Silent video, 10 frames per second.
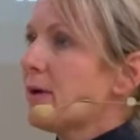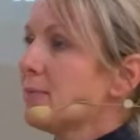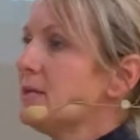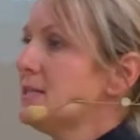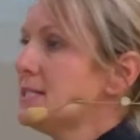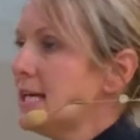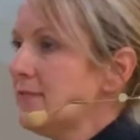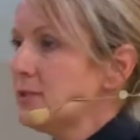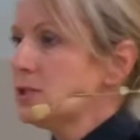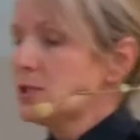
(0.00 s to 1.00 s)
I'm going to be
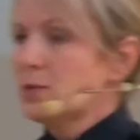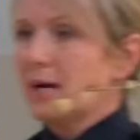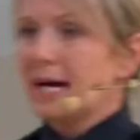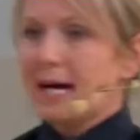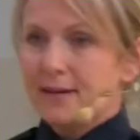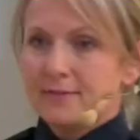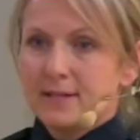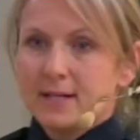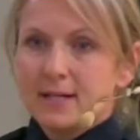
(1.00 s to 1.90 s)
safe and just do a half.